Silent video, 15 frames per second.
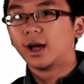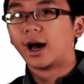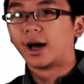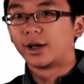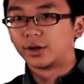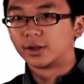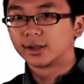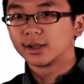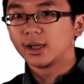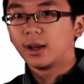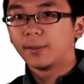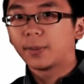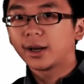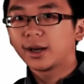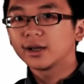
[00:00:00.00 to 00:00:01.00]
ions,
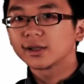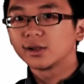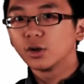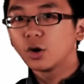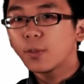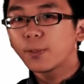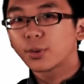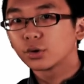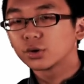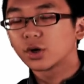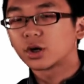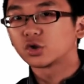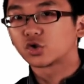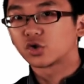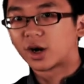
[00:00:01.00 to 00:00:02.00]
but there is no
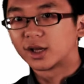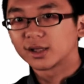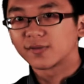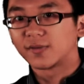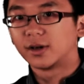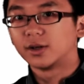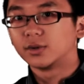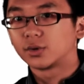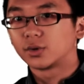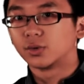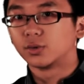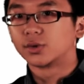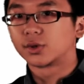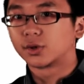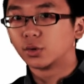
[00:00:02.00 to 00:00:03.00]
proton transfer
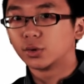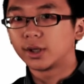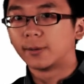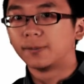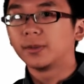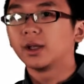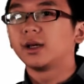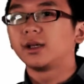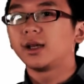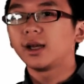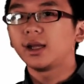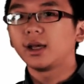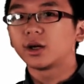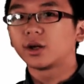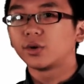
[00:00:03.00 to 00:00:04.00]
to sodium, yet
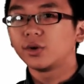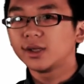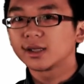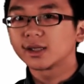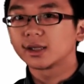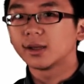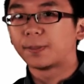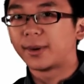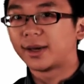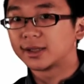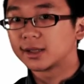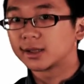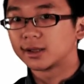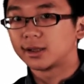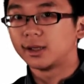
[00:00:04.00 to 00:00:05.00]
it increases the
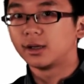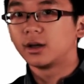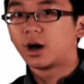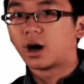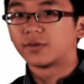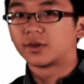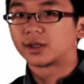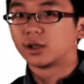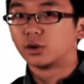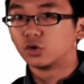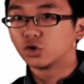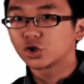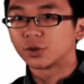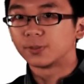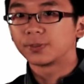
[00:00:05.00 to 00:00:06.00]
basicity of the
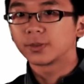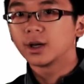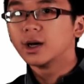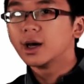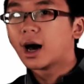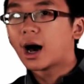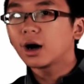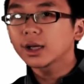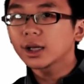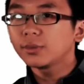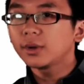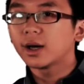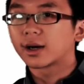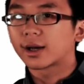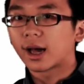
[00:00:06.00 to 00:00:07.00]
solution. How can
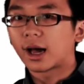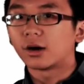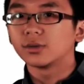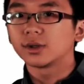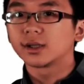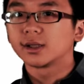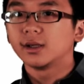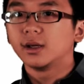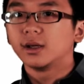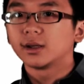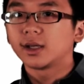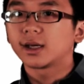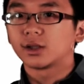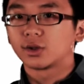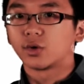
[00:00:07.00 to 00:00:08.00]
we
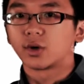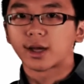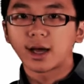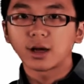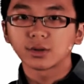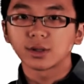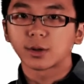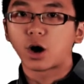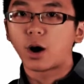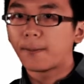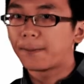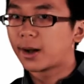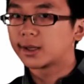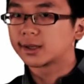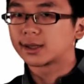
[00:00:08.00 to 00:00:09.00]
take into account
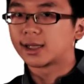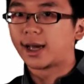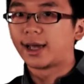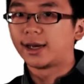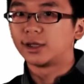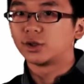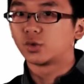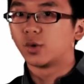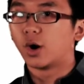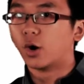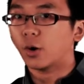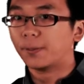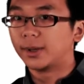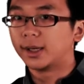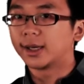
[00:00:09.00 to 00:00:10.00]
compounds like
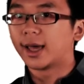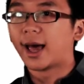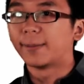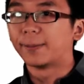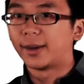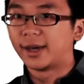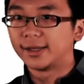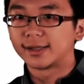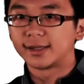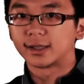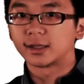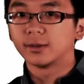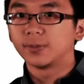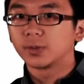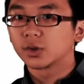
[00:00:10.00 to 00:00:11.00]
Na2O being
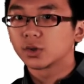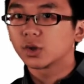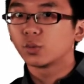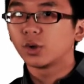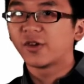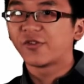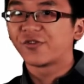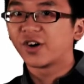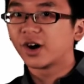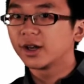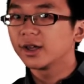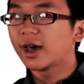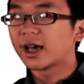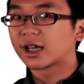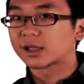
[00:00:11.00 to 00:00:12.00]
basic? So we
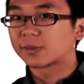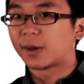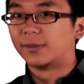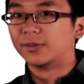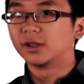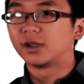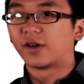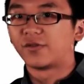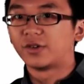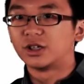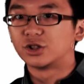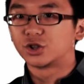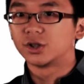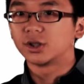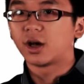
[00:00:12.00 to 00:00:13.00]
further expand the
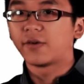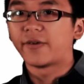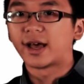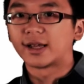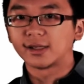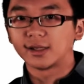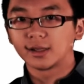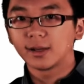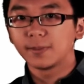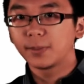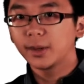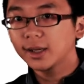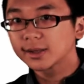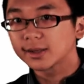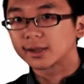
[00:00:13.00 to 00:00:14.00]
definition of acids and
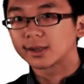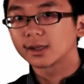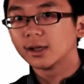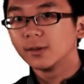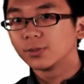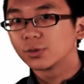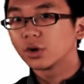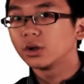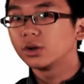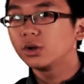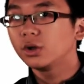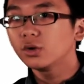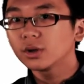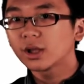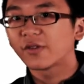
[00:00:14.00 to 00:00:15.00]
bases to a
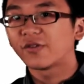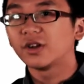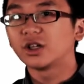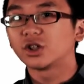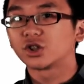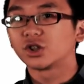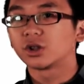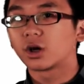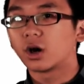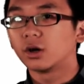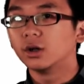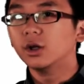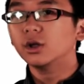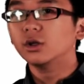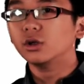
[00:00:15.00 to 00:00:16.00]
new definition
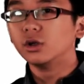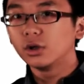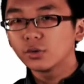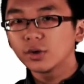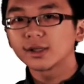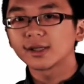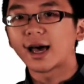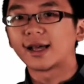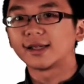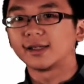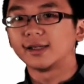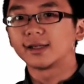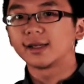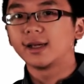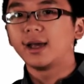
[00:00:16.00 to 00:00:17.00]
called Lewis
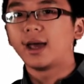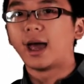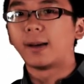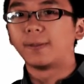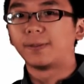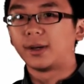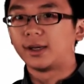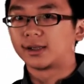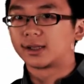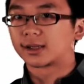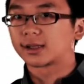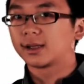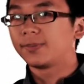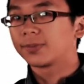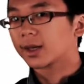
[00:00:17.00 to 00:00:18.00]
acids and
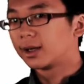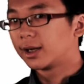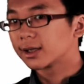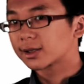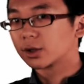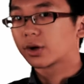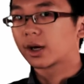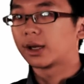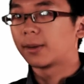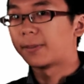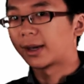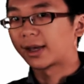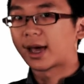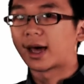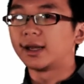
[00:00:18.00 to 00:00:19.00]
bases. Let's look at the
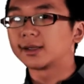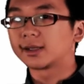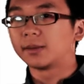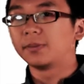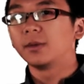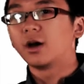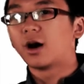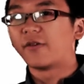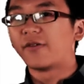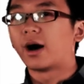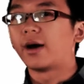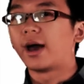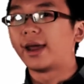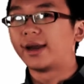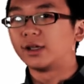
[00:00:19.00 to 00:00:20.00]
mechanism of
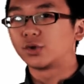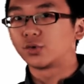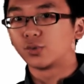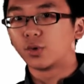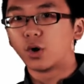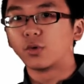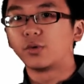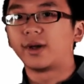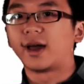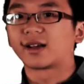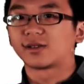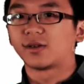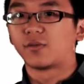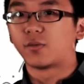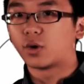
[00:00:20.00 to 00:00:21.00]
how Na2O
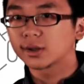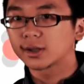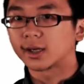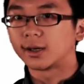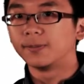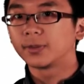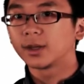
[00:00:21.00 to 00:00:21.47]
reacts with water.